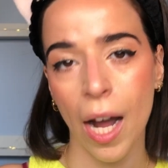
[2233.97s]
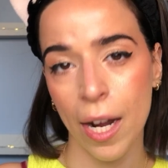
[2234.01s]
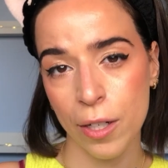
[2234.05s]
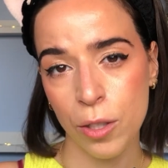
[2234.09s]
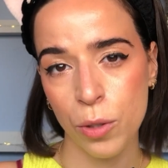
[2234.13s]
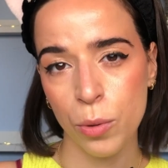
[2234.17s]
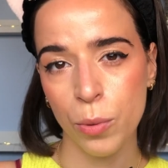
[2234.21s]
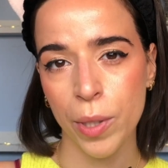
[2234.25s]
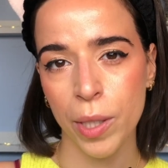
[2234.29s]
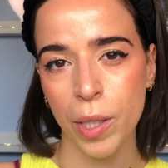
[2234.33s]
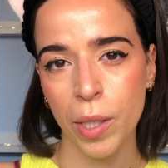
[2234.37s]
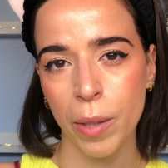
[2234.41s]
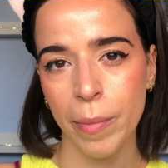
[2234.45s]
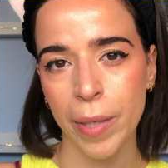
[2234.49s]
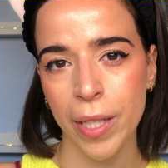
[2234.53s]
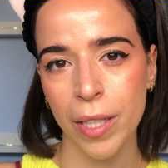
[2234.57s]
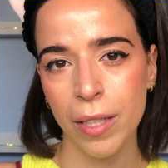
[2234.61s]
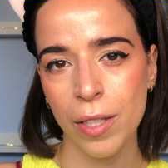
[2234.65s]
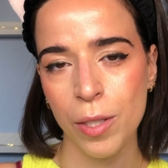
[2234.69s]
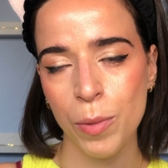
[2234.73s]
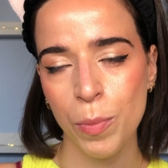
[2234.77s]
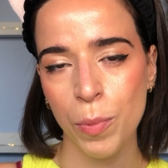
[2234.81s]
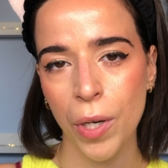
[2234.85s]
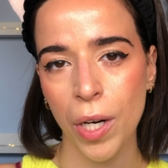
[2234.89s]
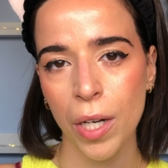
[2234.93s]
I do recommend
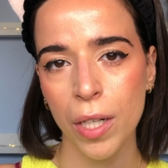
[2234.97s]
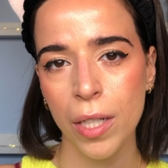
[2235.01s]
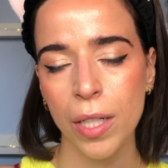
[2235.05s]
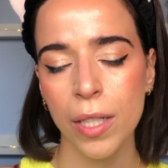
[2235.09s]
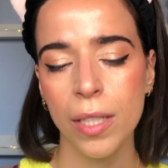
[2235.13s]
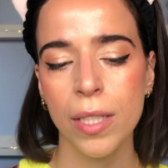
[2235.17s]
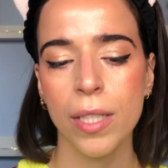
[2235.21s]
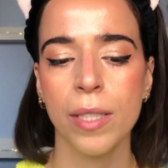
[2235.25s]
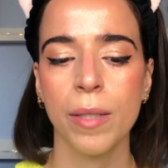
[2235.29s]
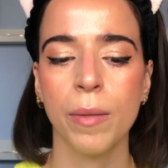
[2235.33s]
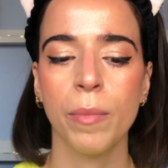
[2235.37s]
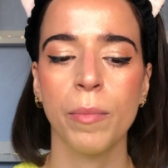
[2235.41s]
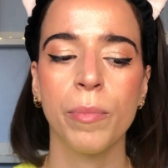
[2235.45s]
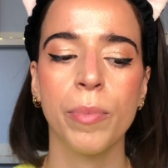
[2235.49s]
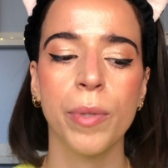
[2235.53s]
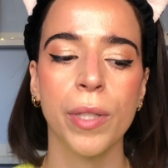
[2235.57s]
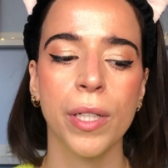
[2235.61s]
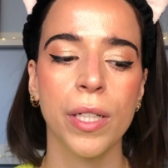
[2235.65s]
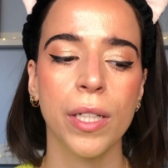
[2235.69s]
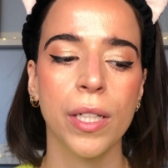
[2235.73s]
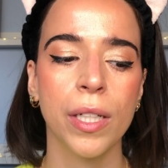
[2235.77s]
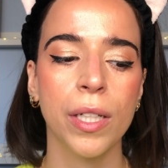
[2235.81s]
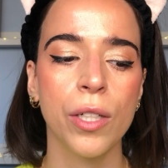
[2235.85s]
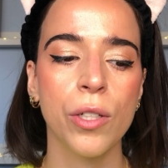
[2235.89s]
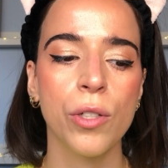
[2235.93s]
these products,
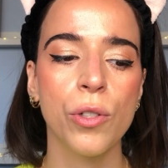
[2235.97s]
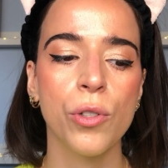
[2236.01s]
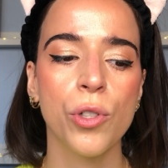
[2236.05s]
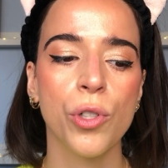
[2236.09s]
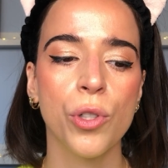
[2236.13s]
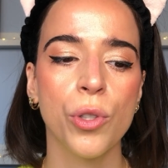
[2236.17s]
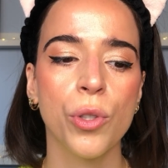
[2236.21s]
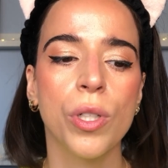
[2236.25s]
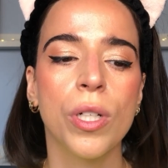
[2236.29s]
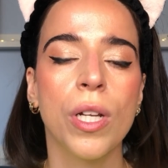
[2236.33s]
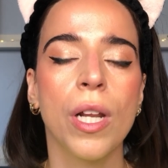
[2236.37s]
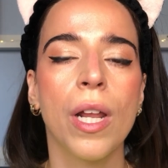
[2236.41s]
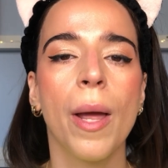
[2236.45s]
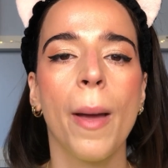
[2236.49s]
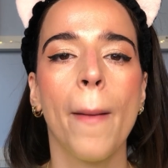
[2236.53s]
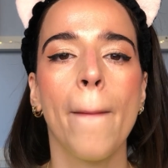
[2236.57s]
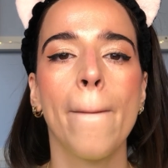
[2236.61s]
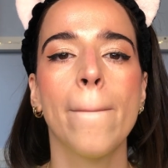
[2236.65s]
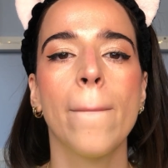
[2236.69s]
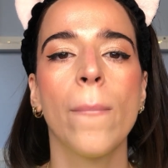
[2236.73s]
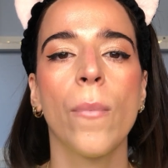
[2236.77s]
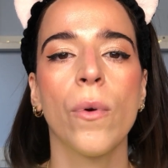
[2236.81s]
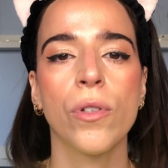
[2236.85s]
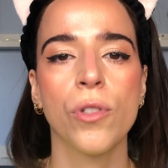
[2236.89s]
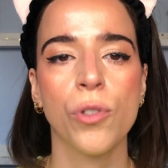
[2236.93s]
but you should
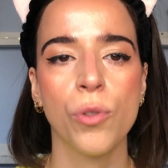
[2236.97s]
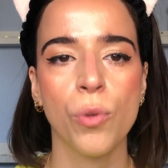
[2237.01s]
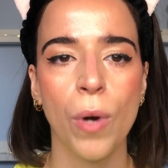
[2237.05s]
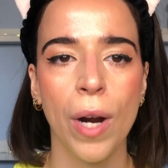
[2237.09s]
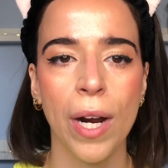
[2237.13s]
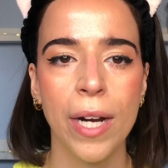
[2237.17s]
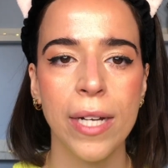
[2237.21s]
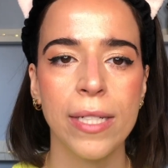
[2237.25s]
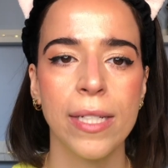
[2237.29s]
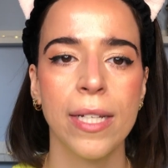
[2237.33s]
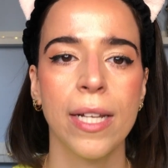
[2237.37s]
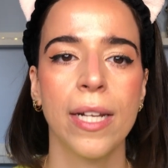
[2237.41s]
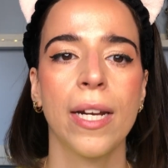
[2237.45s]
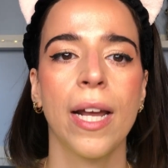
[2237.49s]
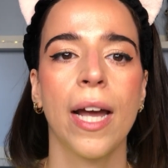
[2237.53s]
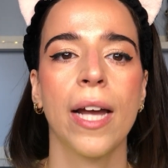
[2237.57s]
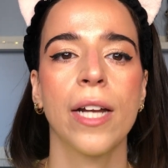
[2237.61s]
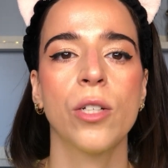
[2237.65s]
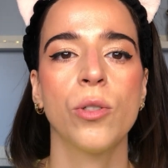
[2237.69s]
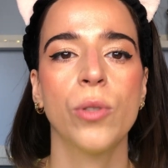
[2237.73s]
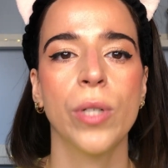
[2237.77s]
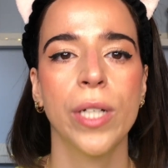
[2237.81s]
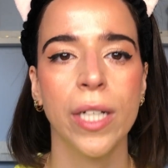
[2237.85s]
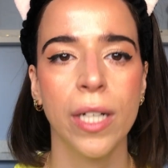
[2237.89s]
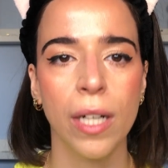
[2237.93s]
moisturize and
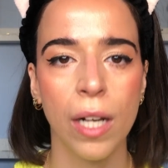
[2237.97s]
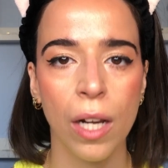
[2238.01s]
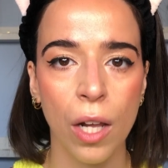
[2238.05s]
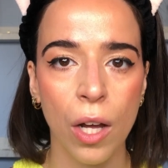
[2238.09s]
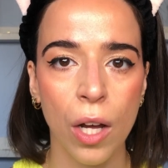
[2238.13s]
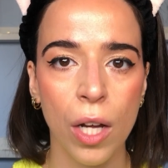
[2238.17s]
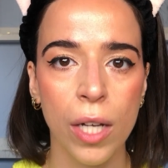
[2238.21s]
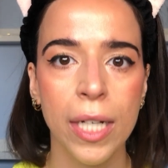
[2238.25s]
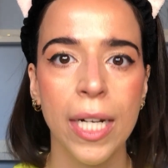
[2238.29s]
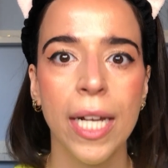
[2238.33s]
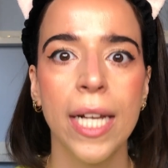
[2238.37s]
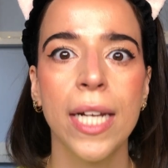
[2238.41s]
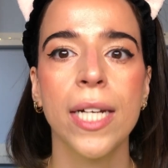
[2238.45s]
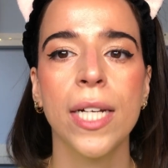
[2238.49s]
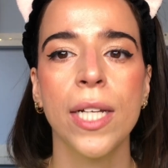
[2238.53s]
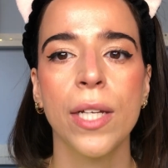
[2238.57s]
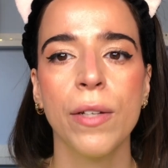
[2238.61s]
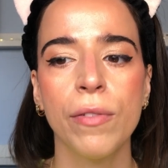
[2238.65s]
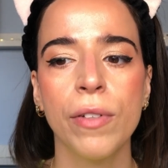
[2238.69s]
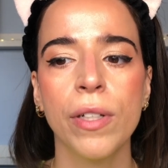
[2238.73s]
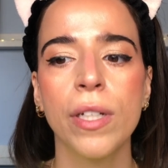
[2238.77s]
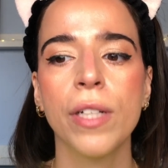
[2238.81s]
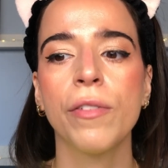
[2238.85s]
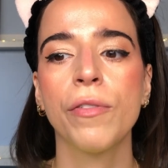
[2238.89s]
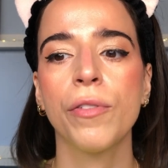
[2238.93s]
hydrate a lot. And
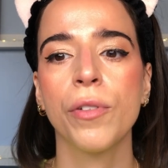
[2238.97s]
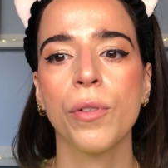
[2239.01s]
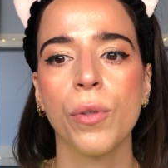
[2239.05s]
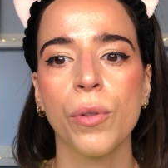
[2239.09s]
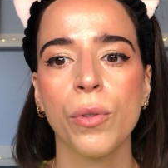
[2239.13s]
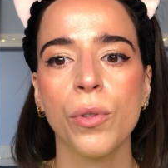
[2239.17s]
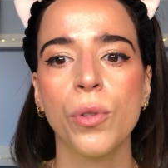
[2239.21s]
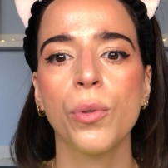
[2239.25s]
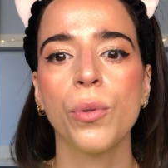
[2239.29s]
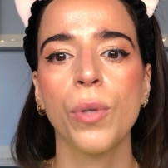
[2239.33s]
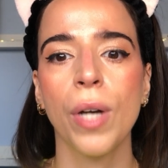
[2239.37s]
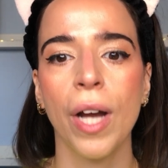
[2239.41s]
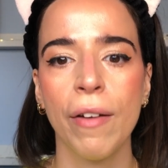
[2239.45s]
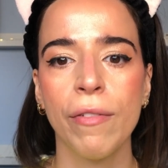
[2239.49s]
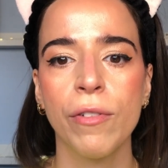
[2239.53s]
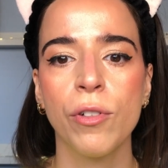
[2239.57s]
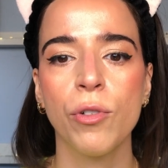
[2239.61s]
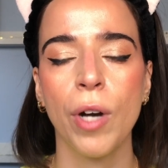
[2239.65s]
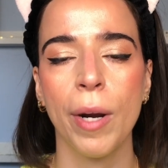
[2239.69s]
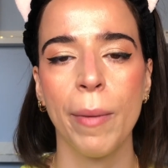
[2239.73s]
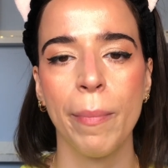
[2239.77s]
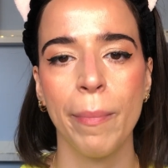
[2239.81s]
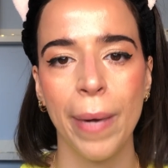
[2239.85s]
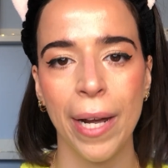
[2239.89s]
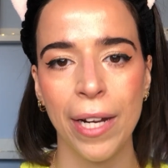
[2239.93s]
even if you do have
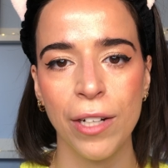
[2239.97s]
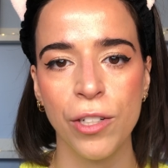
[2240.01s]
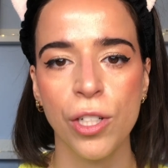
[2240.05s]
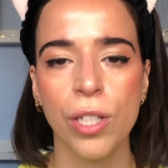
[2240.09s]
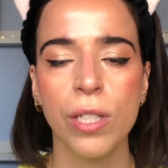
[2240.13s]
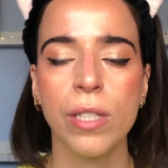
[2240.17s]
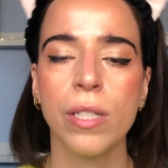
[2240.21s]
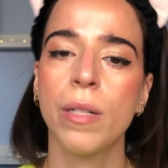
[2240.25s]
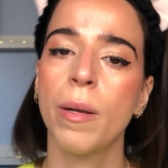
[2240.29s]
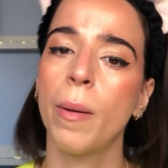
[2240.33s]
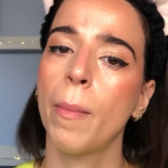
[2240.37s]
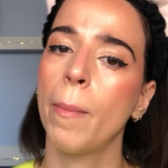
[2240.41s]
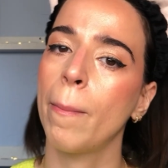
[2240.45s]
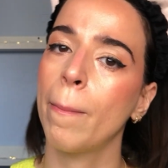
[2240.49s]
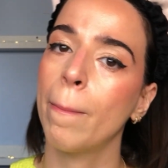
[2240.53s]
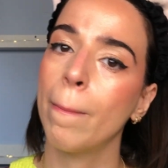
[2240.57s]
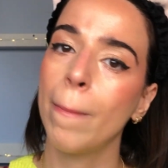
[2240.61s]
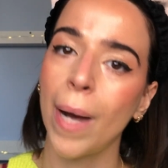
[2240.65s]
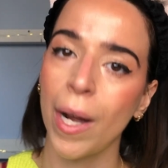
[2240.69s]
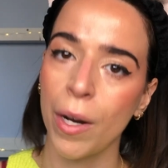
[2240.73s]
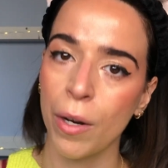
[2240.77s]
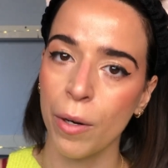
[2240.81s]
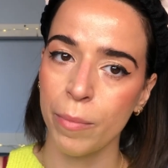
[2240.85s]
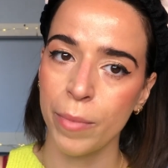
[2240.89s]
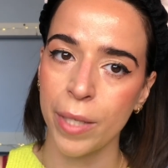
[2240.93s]
dry patches,
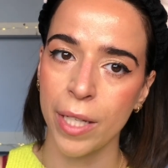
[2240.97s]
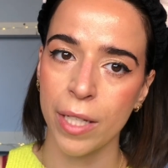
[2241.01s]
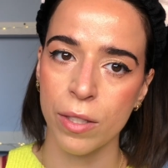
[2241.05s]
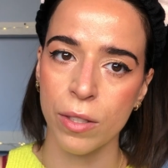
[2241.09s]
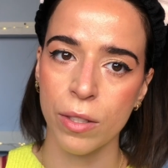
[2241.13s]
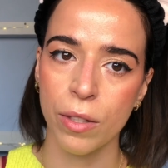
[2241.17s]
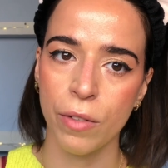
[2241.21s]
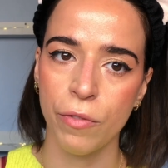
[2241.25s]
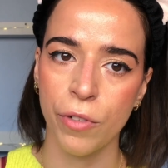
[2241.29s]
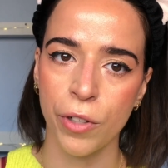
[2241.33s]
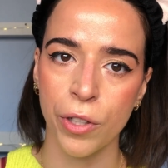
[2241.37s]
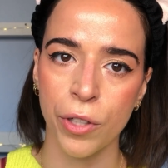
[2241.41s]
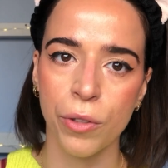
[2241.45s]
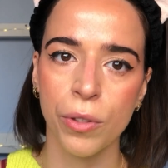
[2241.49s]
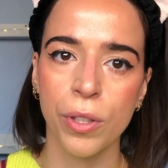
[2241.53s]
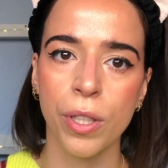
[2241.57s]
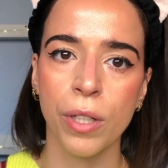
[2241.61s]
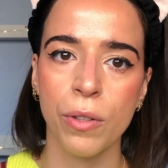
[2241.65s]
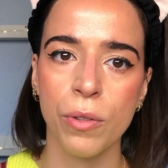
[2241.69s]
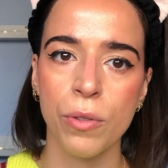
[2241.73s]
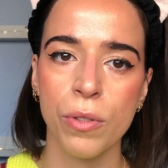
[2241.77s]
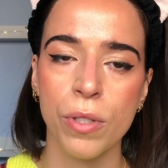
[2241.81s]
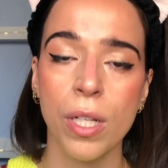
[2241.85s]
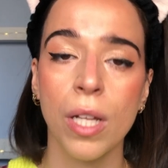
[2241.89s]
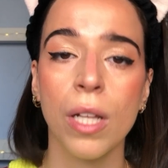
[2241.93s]
might not be as good for you, the
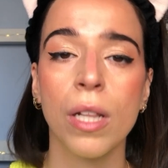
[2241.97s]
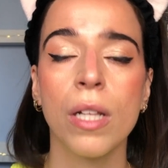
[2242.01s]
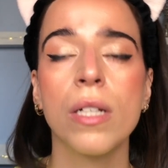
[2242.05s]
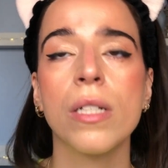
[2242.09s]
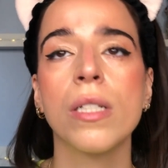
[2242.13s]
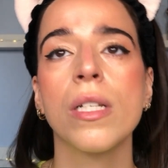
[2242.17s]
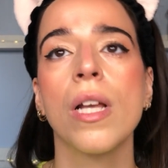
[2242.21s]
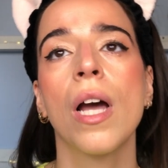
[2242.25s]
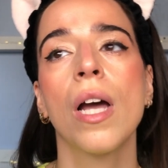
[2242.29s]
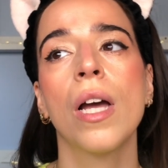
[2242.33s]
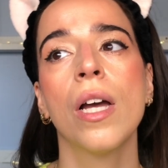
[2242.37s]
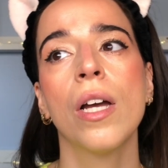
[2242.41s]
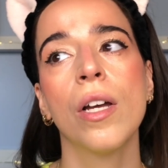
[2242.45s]
concealers.